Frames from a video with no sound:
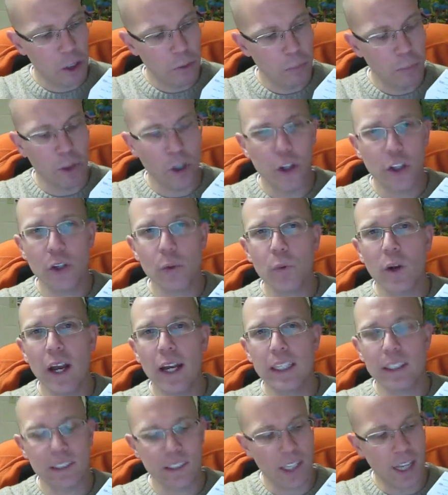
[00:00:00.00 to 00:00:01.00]
but on the
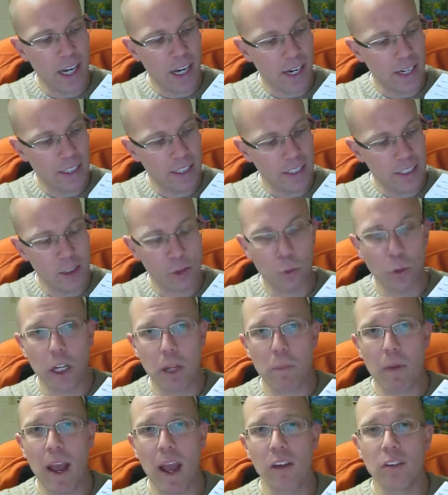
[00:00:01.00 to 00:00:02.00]
right side is what
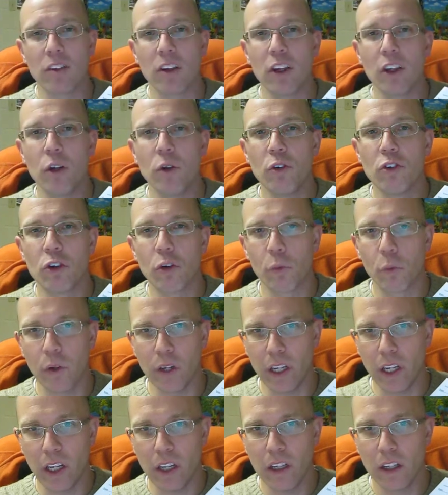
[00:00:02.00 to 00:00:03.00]
I'm asking you to
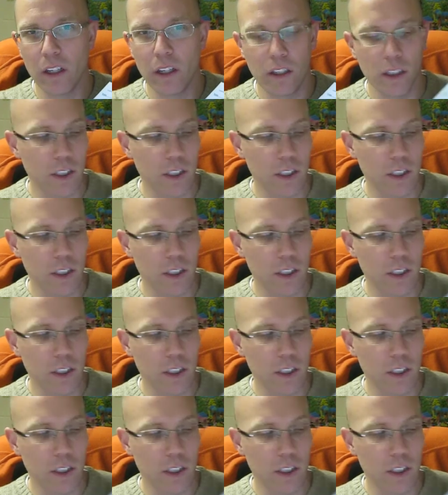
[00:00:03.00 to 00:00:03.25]
read.